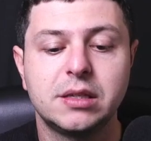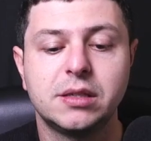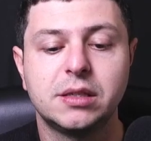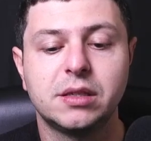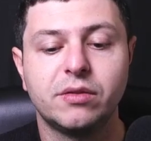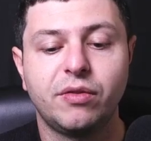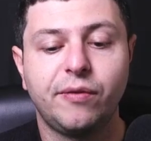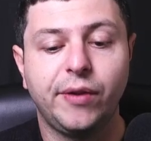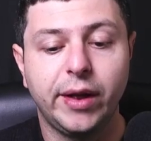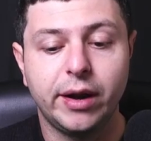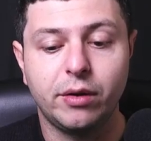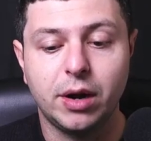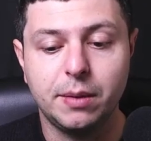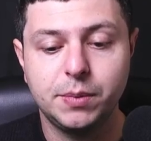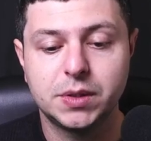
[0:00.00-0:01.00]
of
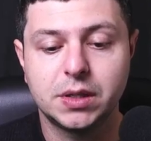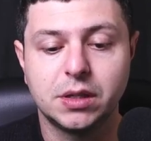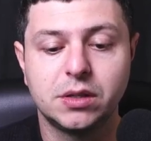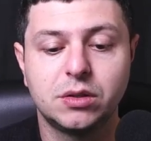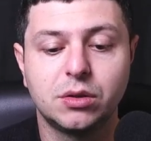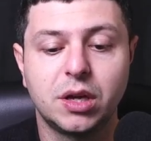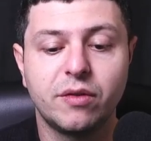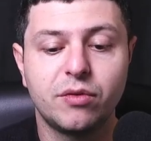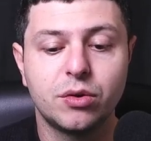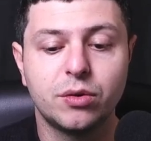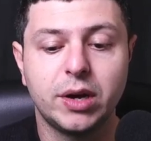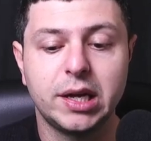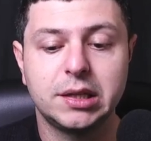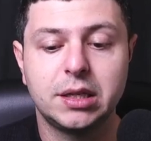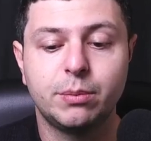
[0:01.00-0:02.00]
flare-ups is to give you
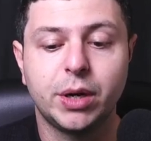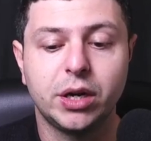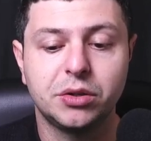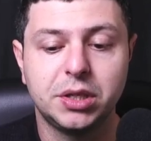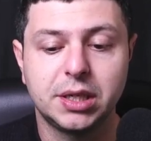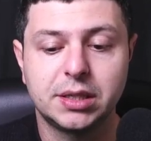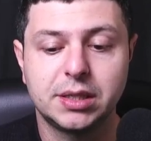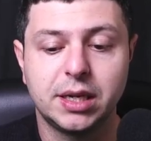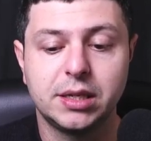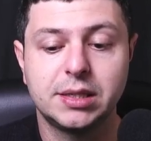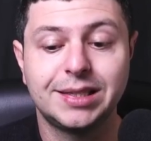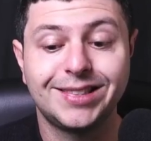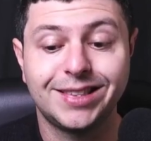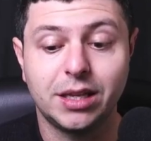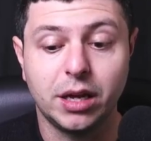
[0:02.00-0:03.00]
antibiotics and
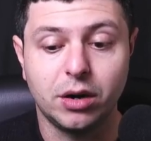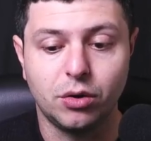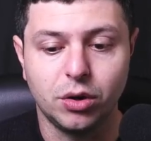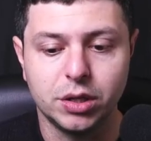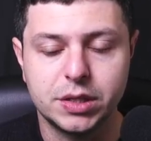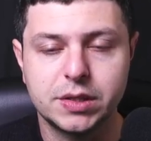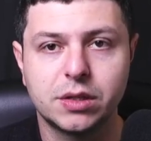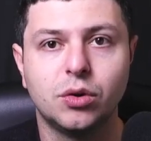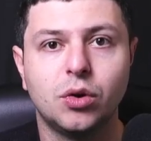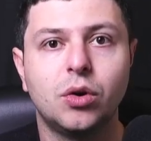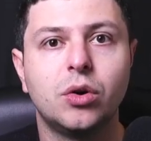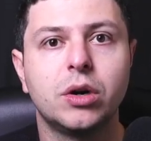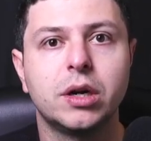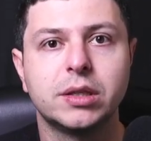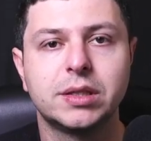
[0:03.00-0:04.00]
steroids, so
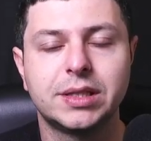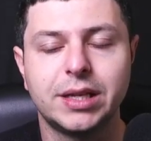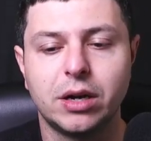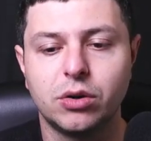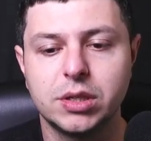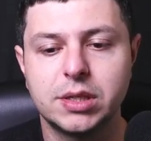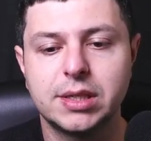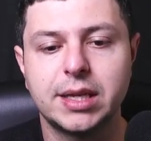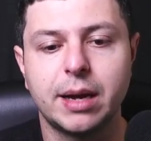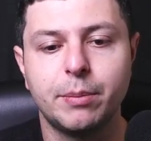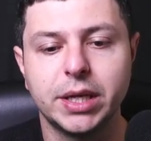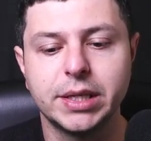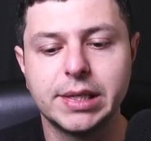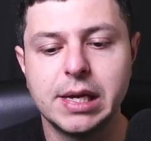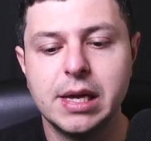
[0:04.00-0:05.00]
oral steroids, tablets.